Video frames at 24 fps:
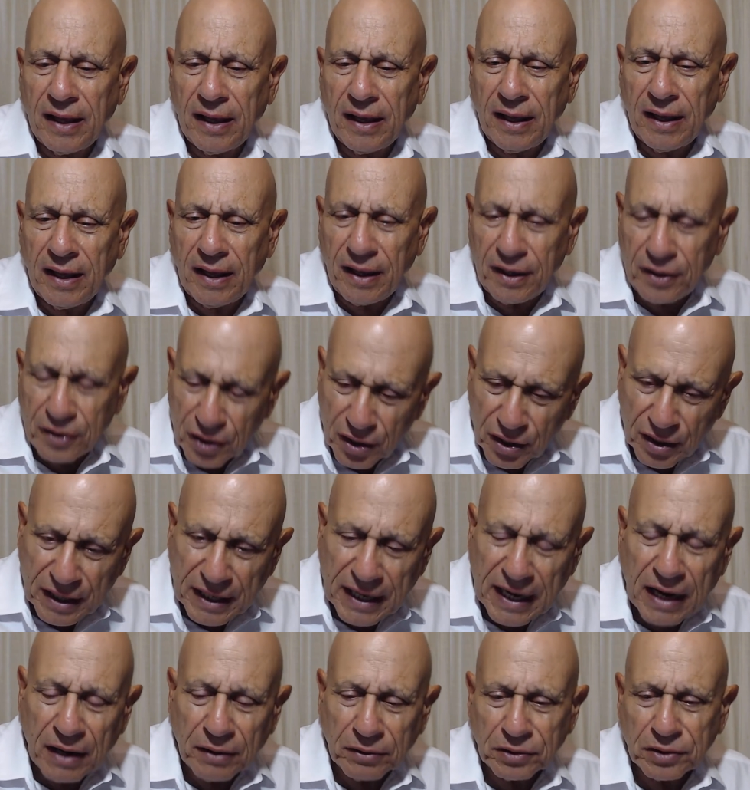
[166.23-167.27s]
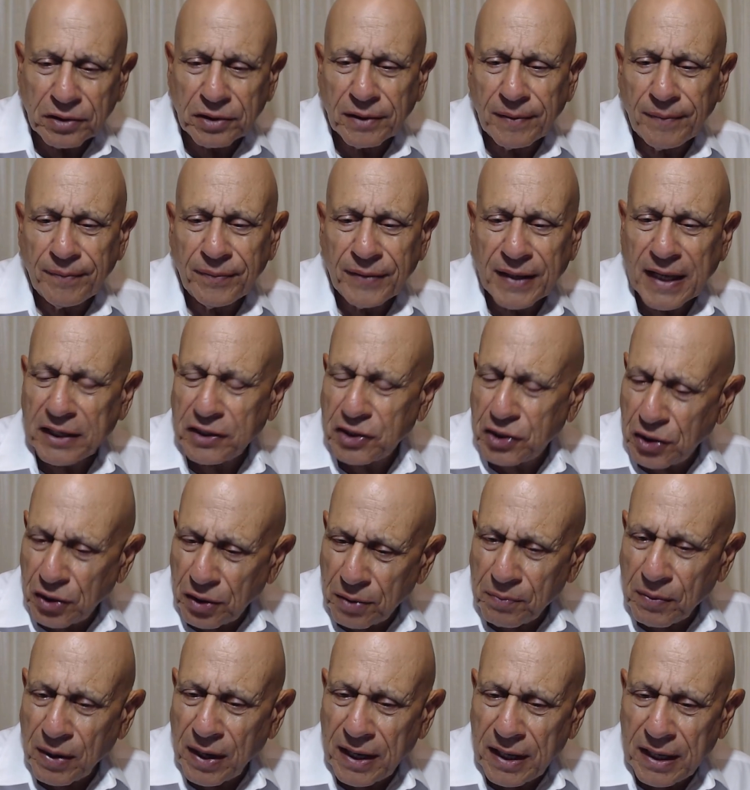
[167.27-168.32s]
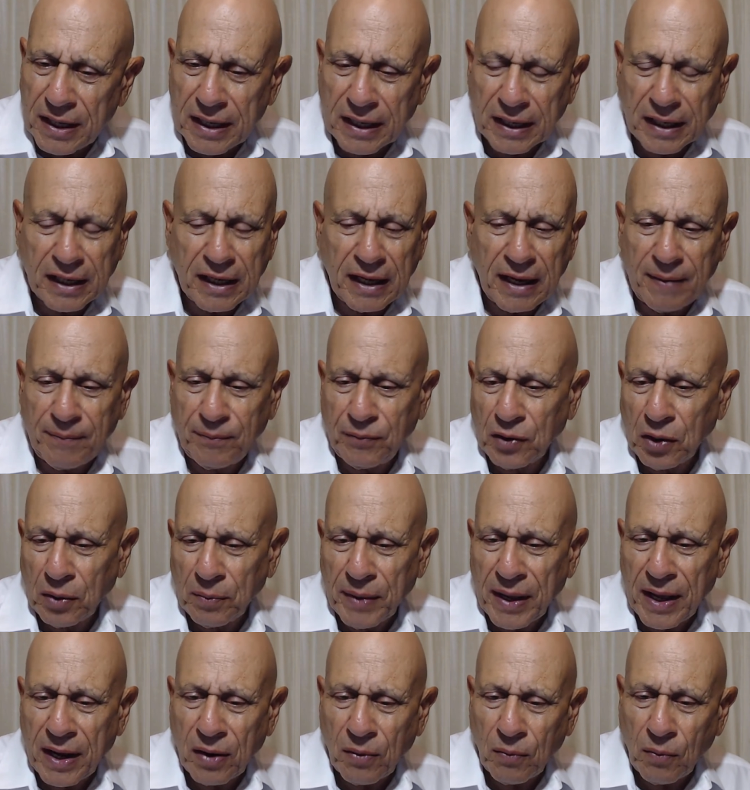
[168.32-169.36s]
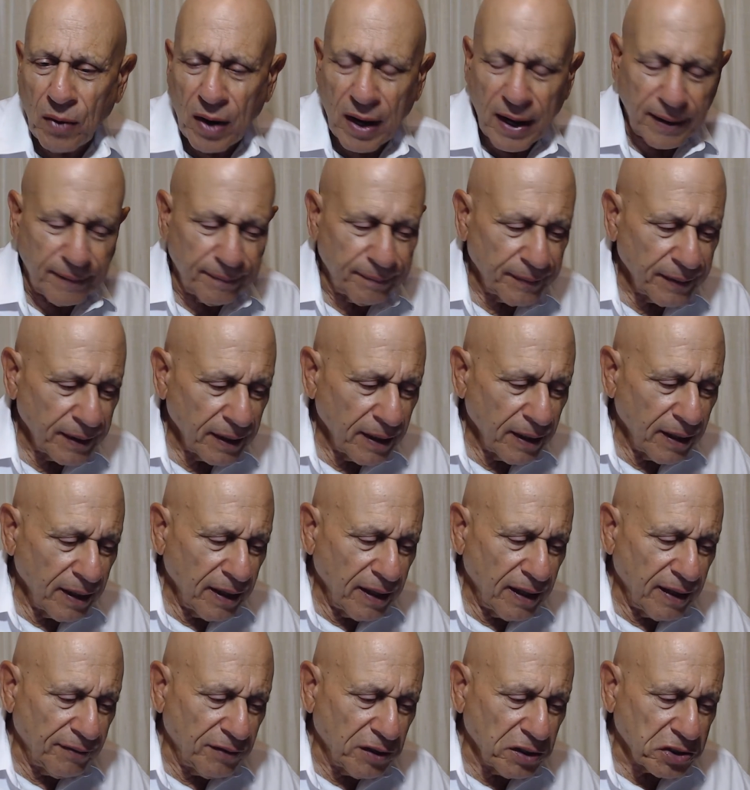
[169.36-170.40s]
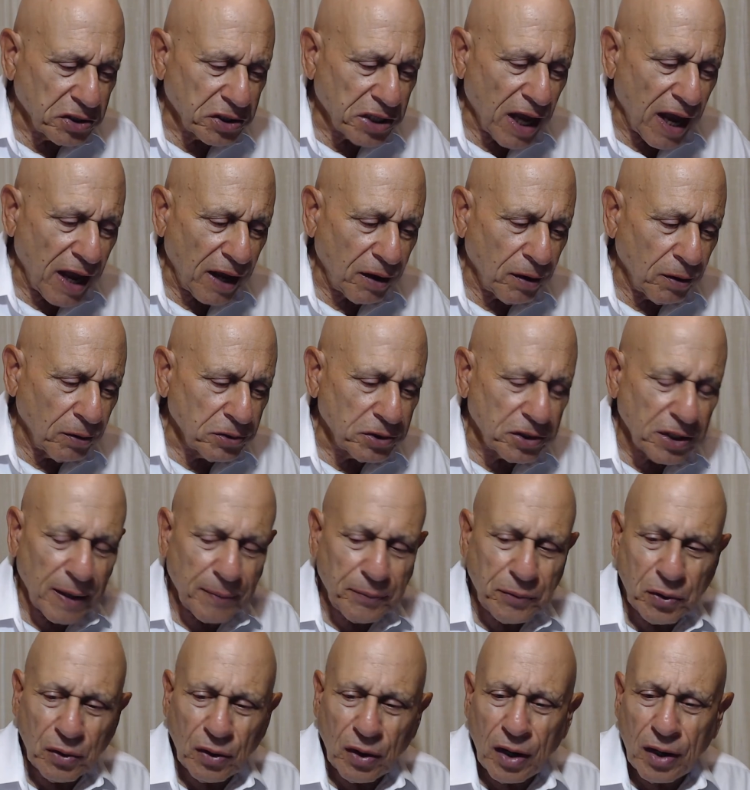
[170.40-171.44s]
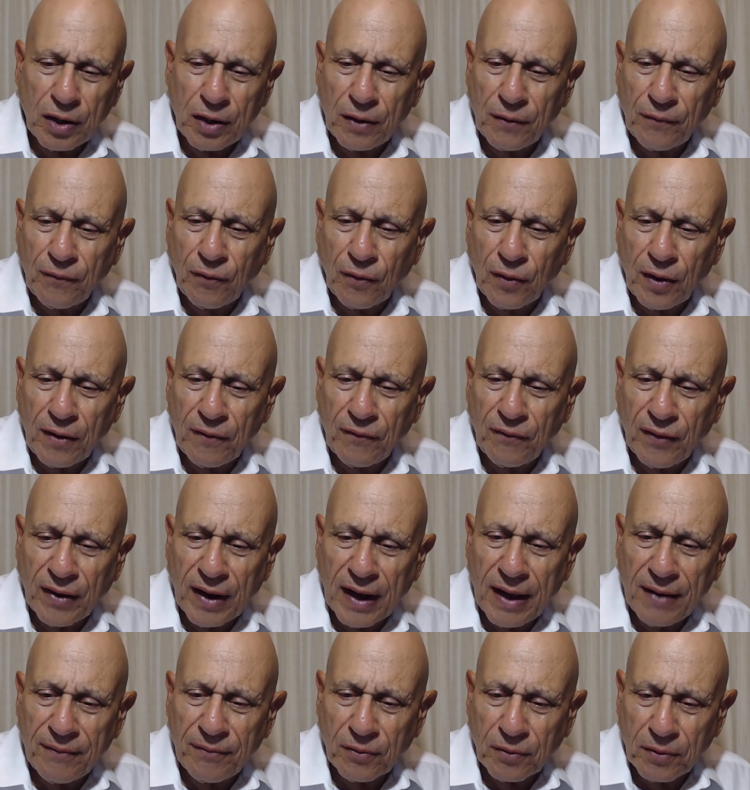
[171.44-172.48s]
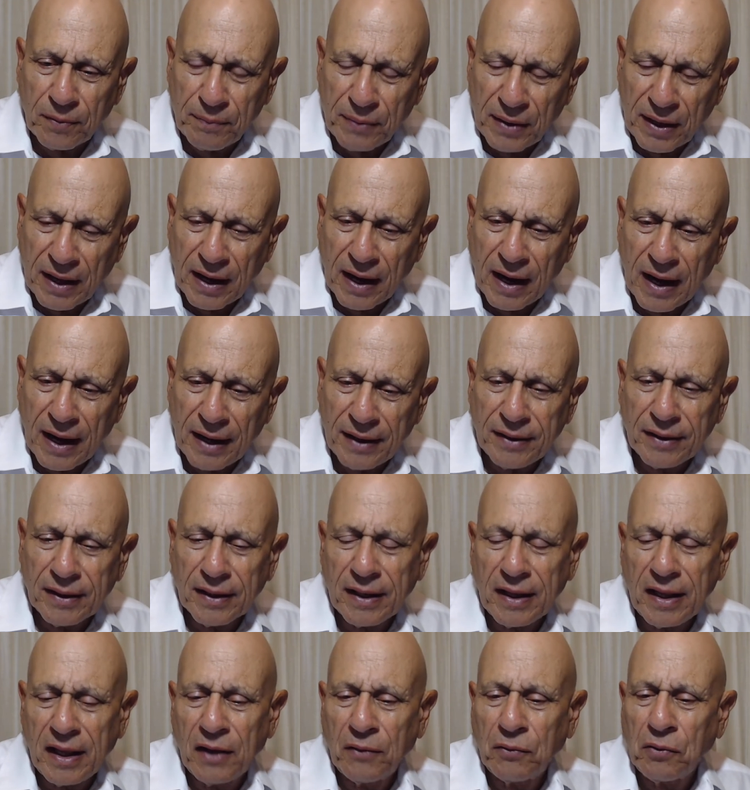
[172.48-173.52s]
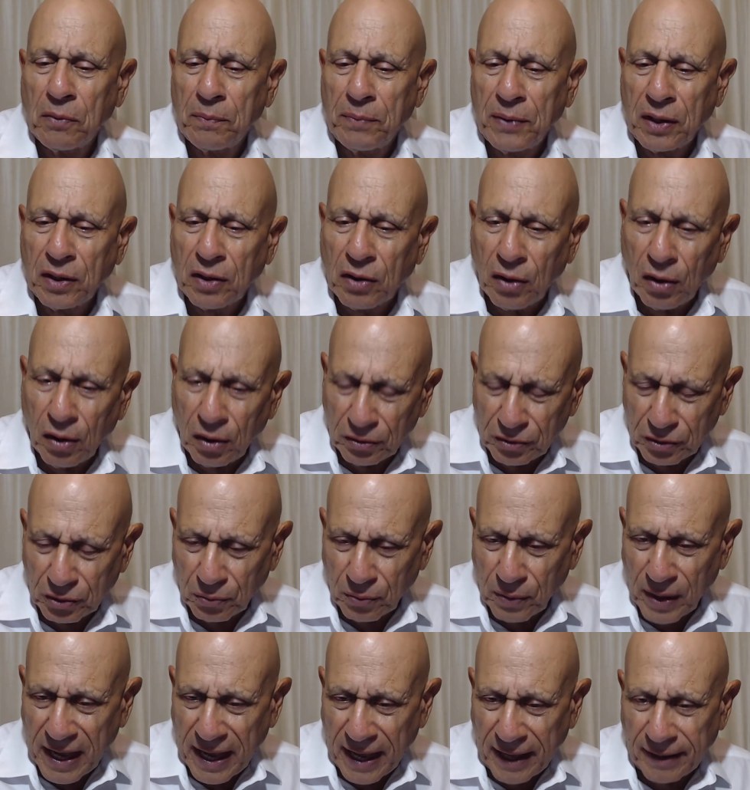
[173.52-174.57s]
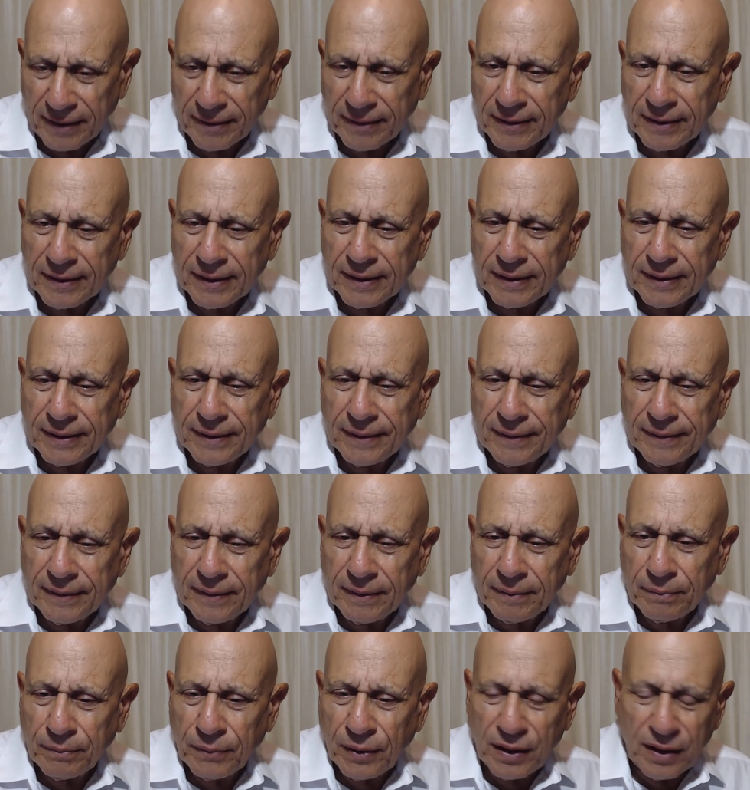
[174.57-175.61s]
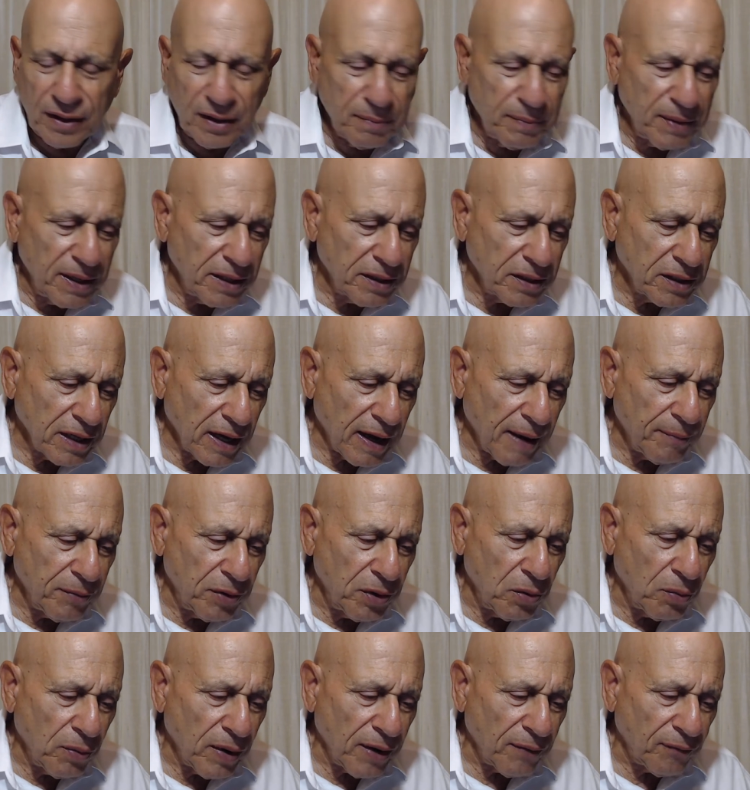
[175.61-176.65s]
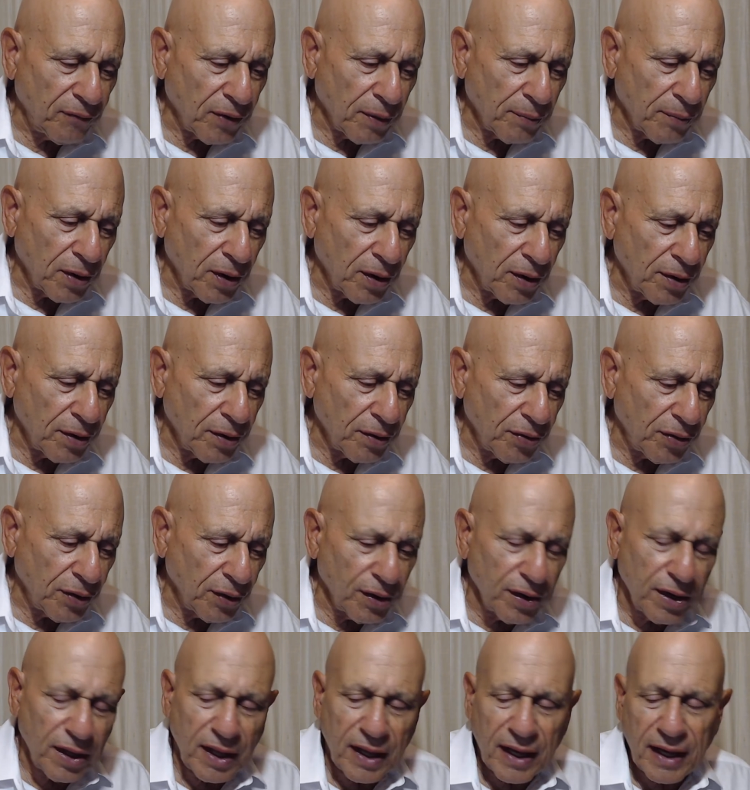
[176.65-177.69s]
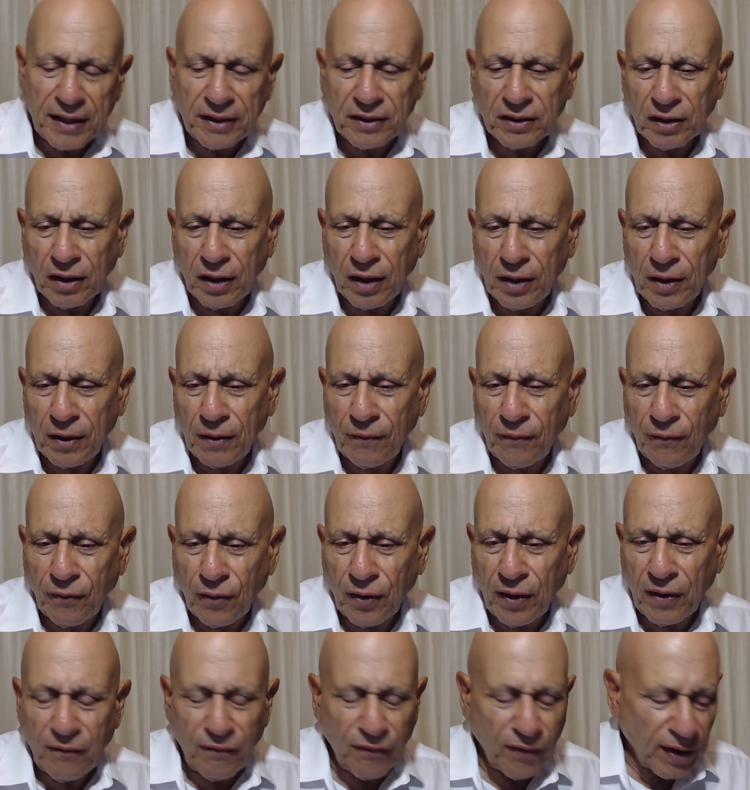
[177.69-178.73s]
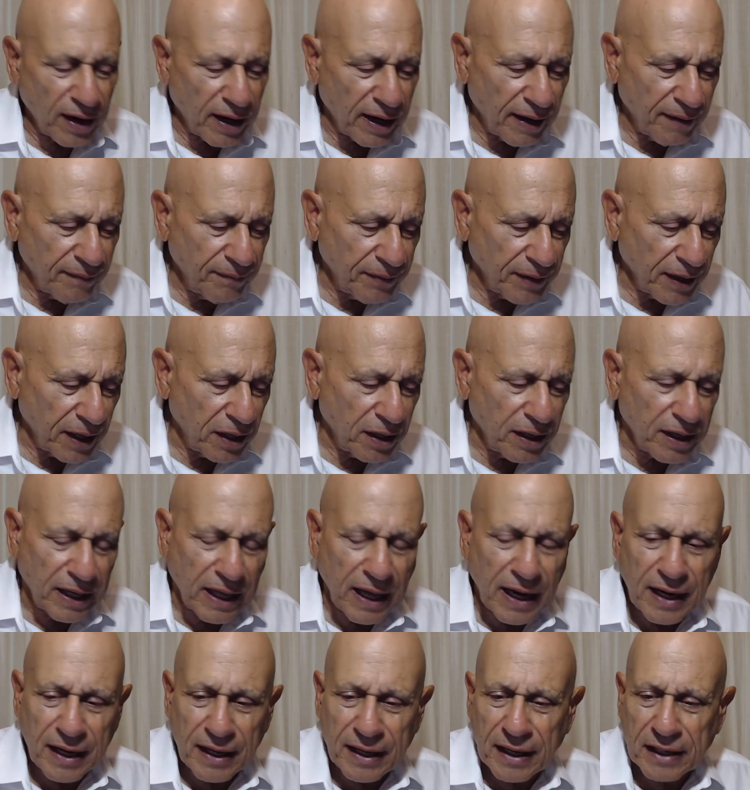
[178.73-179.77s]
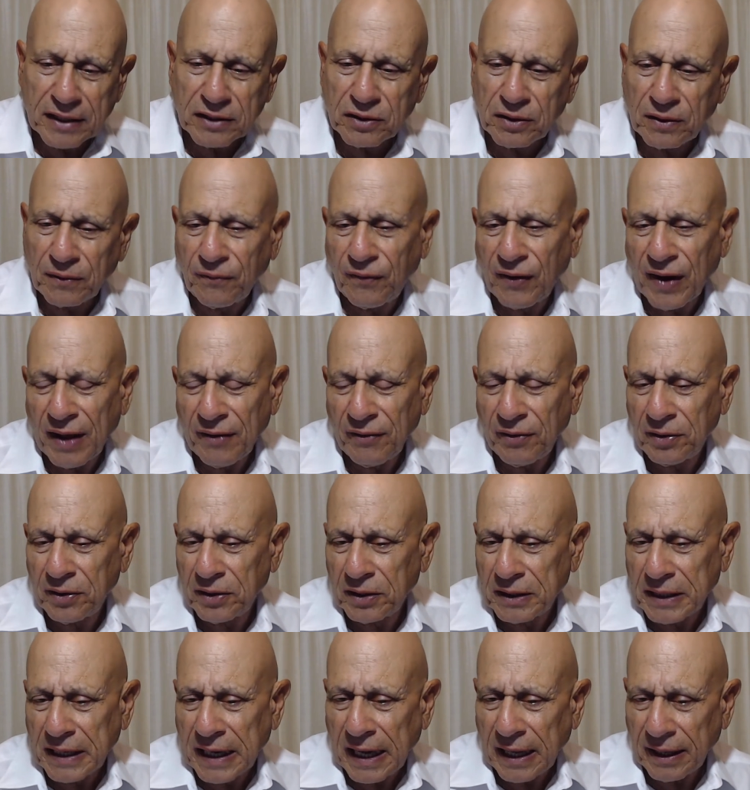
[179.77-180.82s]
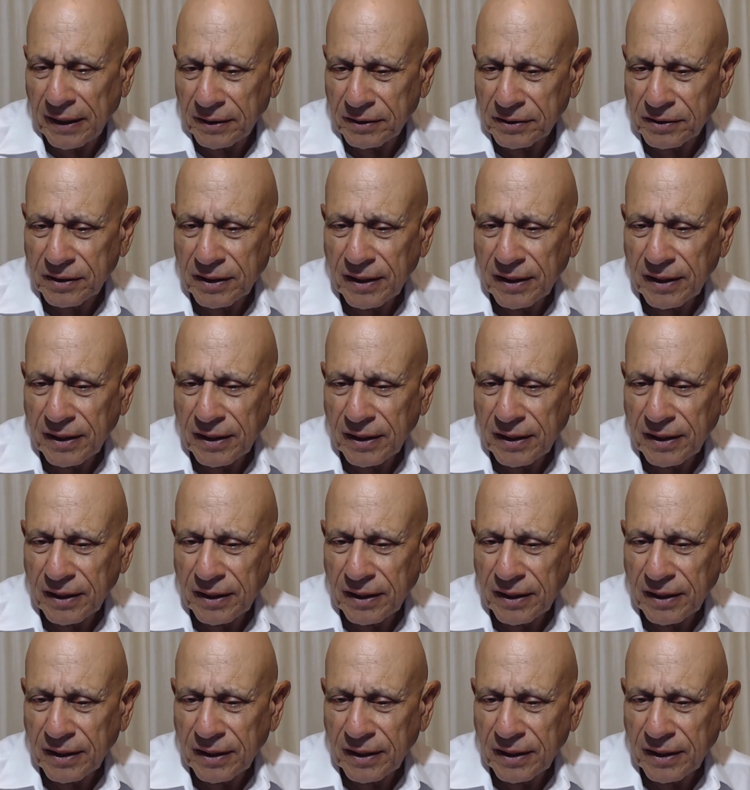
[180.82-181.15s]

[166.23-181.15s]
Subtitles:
in your account. That's your money to keep no matter what. If the stock goes up to 145 or beyond, it will be called away. But in the meantime, you went from 138 to 145 and you got an extra $500.